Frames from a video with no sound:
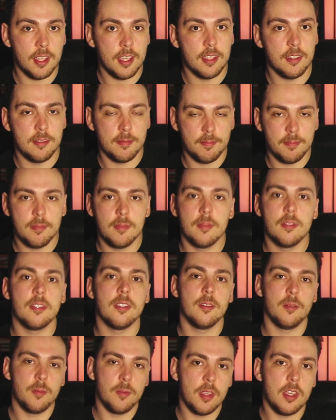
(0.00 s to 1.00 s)
and
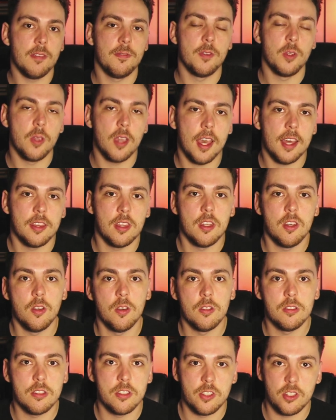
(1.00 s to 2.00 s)
if you had the
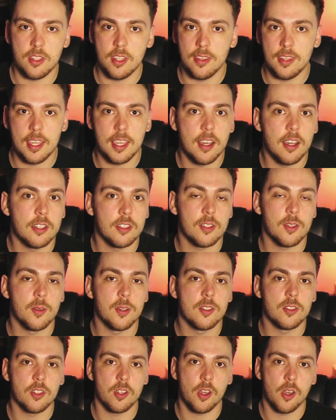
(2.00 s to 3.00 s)
knowledge that they aren't
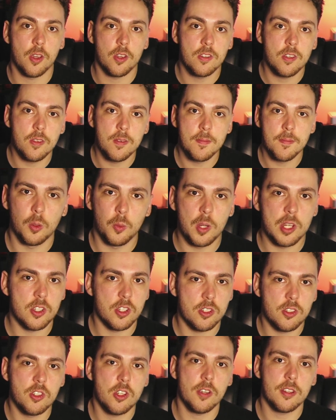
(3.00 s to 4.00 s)
going to hurt you,
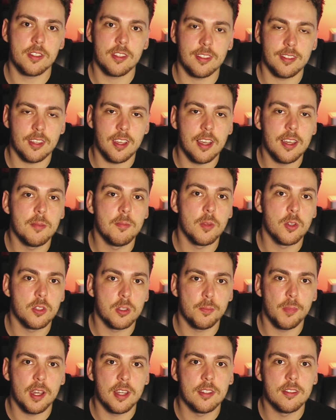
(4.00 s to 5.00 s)
which, jokes aside, most
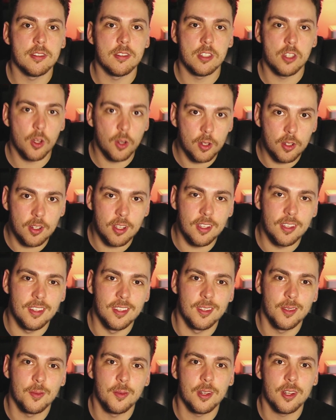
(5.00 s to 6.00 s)
spiders don't
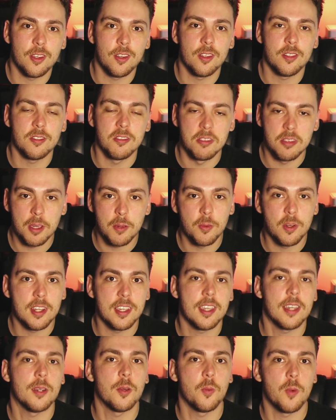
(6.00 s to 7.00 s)
want to hurt you, they want to
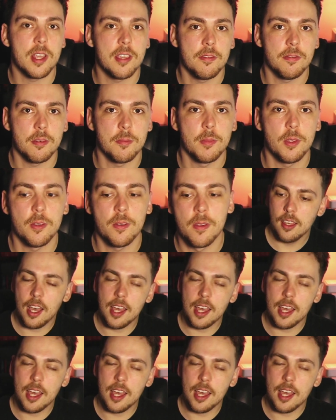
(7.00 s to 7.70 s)
get away from you.